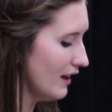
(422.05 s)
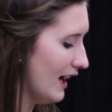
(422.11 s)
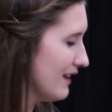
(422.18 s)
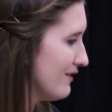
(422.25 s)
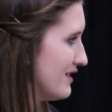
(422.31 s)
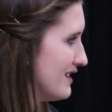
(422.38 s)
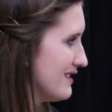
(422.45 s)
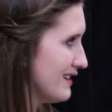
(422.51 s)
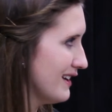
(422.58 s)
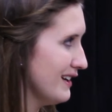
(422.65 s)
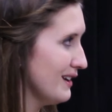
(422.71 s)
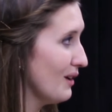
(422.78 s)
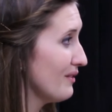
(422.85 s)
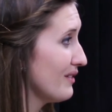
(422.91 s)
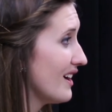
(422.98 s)
a lot of it is
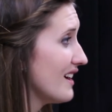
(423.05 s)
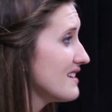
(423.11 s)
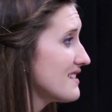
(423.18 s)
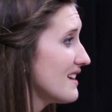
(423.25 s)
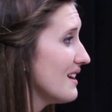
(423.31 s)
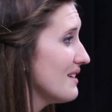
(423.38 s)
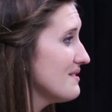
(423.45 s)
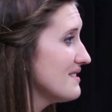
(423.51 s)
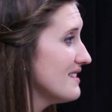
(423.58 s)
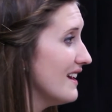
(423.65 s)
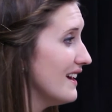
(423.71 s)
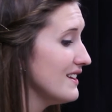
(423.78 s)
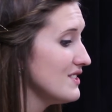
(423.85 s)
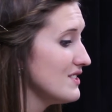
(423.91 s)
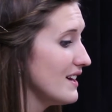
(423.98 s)
getting over ourselves
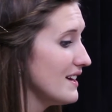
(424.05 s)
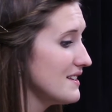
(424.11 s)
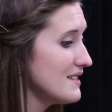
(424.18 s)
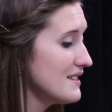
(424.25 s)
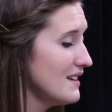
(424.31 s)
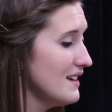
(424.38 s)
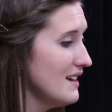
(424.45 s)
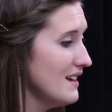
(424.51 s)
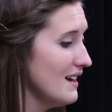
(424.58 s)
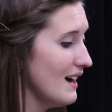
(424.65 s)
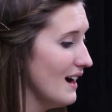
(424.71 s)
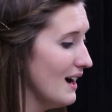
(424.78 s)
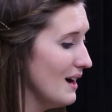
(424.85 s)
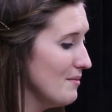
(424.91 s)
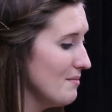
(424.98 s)
and just
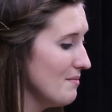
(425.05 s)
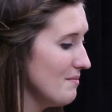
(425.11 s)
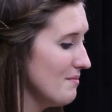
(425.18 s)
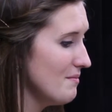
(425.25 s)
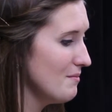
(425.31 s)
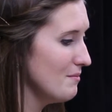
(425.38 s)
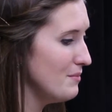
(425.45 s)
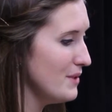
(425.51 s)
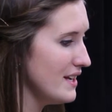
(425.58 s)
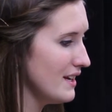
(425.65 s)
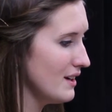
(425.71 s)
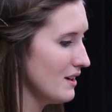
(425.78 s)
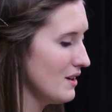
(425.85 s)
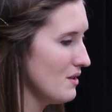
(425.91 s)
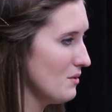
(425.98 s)

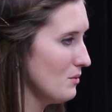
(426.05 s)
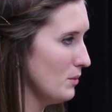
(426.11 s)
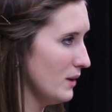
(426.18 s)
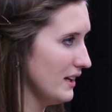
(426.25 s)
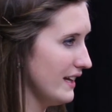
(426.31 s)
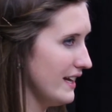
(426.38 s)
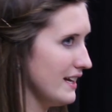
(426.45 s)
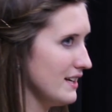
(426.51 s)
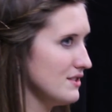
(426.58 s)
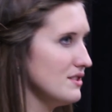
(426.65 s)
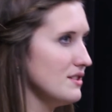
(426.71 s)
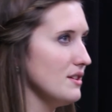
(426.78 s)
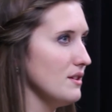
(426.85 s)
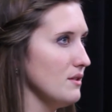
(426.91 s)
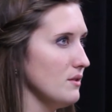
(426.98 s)
being willing
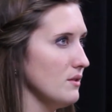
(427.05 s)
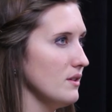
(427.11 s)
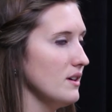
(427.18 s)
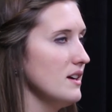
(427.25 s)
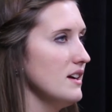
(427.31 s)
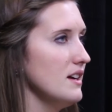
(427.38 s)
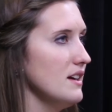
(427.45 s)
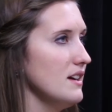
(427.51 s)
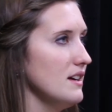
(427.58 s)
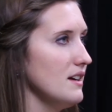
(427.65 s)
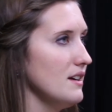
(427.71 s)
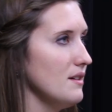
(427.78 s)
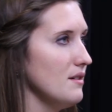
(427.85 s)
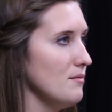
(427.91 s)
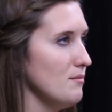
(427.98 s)
to
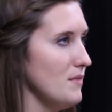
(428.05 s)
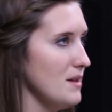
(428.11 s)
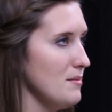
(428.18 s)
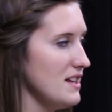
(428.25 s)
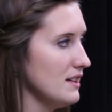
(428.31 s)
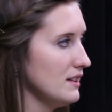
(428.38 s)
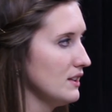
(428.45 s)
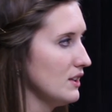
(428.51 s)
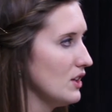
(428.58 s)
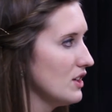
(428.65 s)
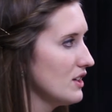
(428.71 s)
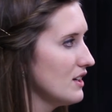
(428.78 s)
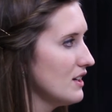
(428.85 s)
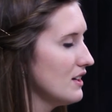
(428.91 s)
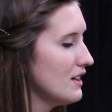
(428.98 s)
maybe
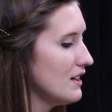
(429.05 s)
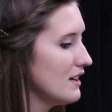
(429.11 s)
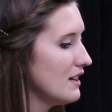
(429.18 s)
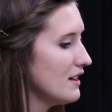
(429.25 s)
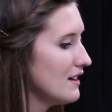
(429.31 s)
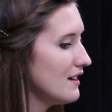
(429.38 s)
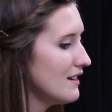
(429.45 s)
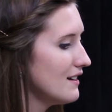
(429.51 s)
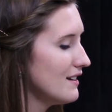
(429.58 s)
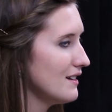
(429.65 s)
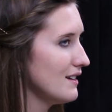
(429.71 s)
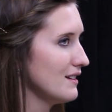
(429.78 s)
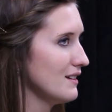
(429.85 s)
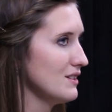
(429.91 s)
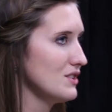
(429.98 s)
look
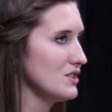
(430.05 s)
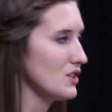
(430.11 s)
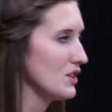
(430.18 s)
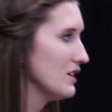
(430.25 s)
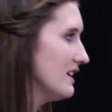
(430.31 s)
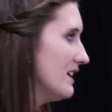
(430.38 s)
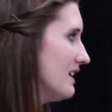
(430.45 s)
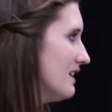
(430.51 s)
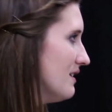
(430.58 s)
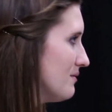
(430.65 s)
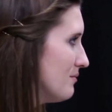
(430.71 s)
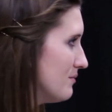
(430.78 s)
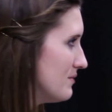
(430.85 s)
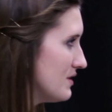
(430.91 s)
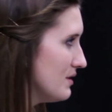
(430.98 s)
dirty,
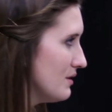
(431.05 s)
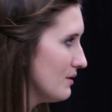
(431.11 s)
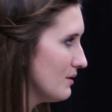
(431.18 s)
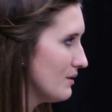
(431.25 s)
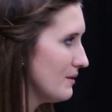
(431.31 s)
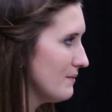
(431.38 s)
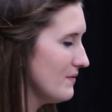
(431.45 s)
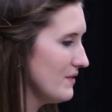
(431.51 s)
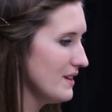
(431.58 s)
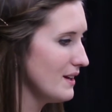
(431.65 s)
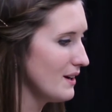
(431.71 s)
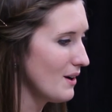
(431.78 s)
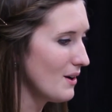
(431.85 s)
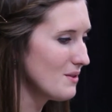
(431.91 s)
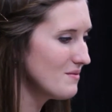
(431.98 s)
to,
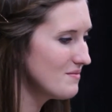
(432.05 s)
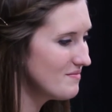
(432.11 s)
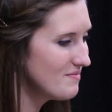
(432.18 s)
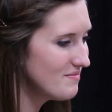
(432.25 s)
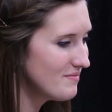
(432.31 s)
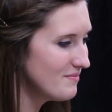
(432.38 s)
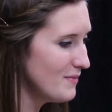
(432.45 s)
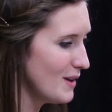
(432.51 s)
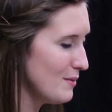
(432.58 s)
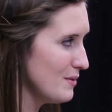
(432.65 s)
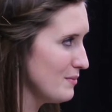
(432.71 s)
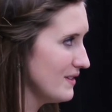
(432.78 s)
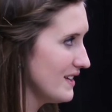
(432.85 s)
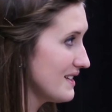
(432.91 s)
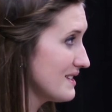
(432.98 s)
you know,
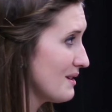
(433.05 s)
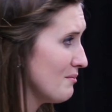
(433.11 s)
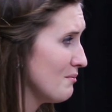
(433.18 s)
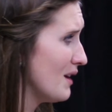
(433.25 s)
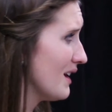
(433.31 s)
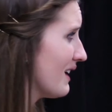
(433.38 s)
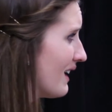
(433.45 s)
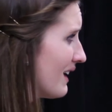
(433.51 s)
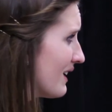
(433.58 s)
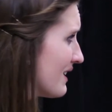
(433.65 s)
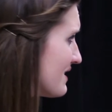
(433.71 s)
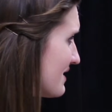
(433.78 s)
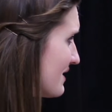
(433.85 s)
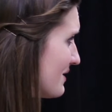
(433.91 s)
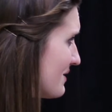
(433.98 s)
maybe get some mud on
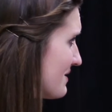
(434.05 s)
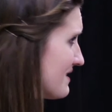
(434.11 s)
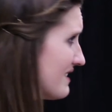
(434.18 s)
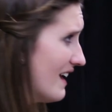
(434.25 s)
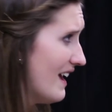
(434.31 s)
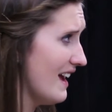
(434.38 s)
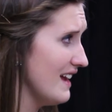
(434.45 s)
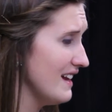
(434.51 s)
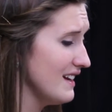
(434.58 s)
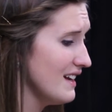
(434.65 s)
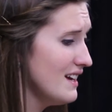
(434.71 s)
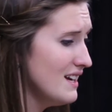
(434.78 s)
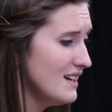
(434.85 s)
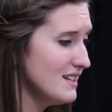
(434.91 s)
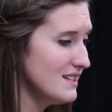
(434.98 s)
our shoes and
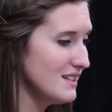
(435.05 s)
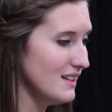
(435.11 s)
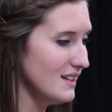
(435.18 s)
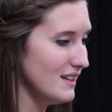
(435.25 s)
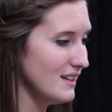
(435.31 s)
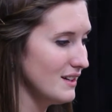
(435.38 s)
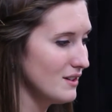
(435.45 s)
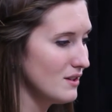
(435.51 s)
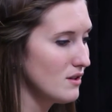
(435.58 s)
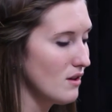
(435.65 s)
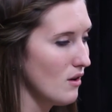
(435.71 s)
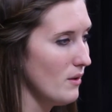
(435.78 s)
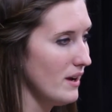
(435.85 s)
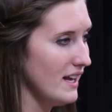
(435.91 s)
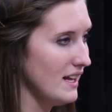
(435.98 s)
to
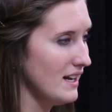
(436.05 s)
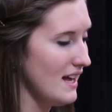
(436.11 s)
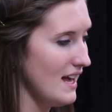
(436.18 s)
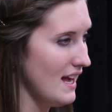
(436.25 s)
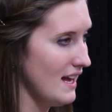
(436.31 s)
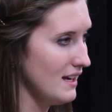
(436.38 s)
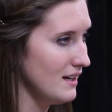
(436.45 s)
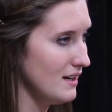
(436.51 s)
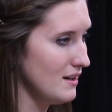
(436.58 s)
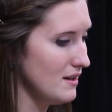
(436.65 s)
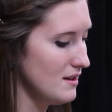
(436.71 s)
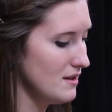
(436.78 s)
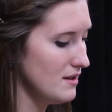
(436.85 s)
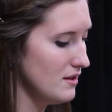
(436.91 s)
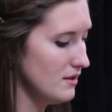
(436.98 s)
go in and
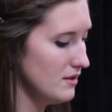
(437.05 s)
